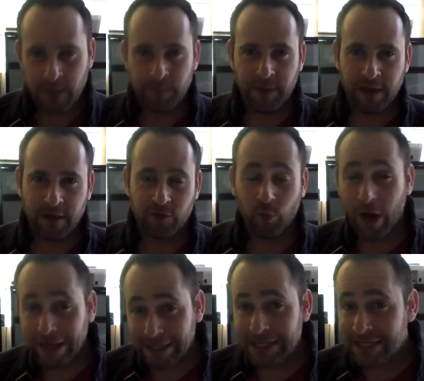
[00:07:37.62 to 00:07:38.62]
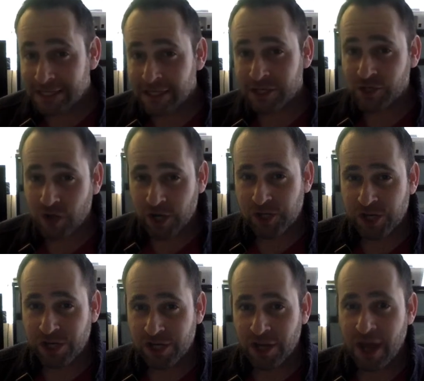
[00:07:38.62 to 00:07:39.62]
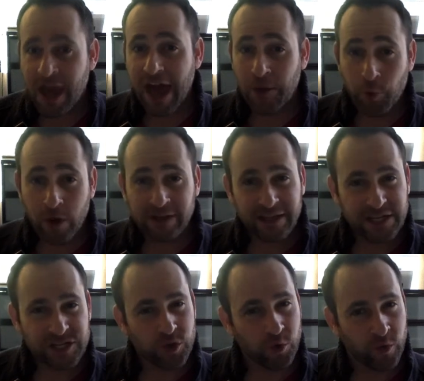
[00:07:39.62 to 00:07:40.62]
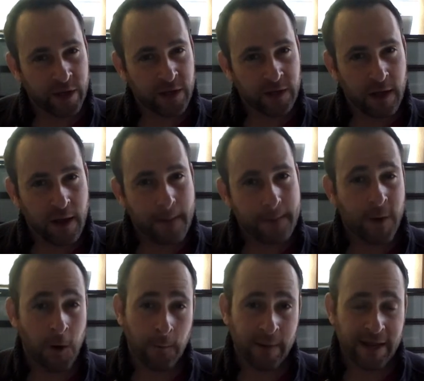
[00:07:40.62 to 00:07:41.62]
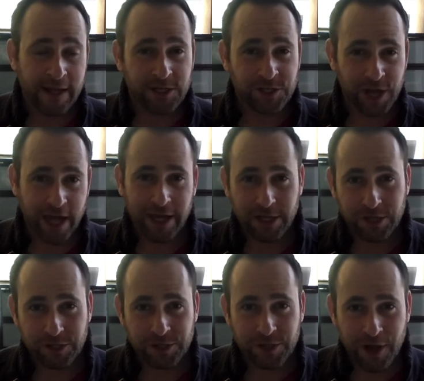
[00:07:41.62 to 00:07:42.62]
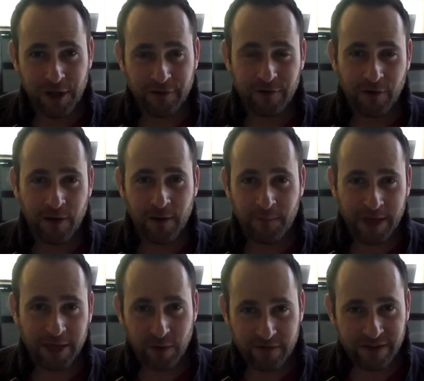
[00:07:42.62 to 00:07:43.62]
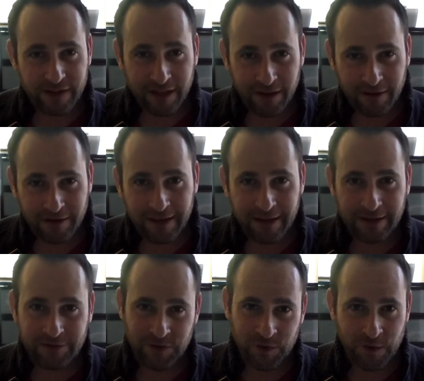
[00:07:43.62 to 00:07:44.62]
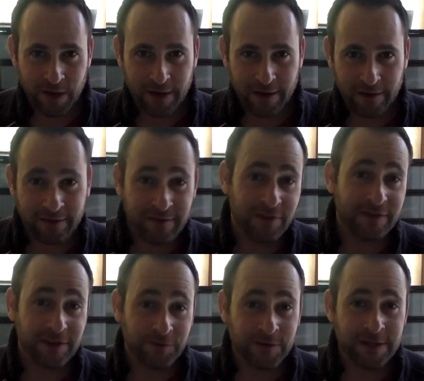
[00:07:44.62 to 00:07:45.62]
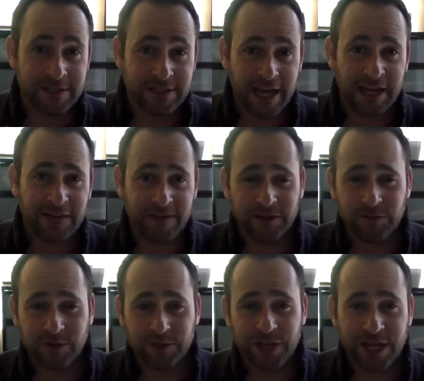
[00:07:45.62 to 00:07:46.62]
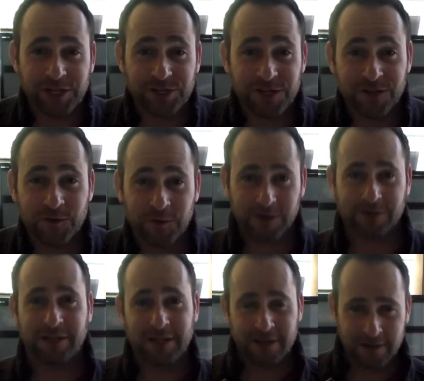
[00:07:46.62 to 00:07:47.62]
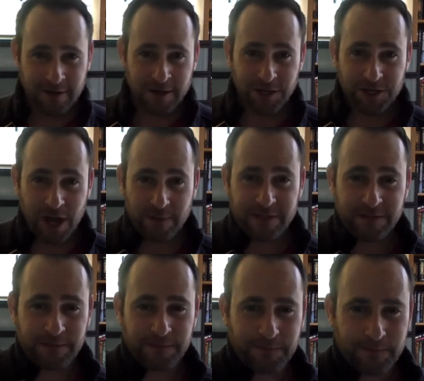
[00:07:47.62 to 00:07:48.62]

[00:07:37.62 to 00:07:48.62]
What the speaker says: Because one leads to destruction and one leads to real, permanent change. So may you have the clarity to see the difference and affect real change in the world. Good Shabbos.